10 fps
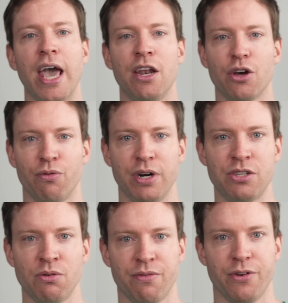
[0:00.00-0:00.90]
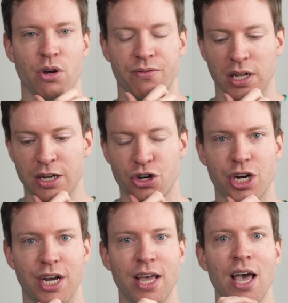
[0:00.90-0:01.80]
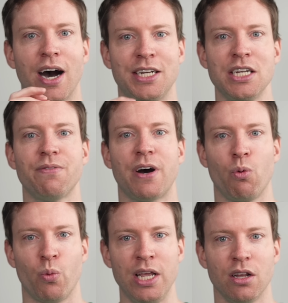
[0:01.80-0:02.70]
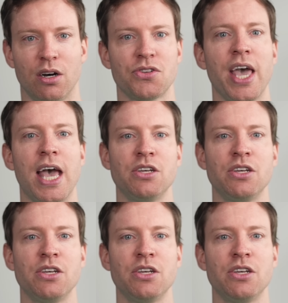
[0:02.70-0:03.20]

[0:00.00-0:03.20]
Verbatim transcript: and a recent review of the literature identified weight loss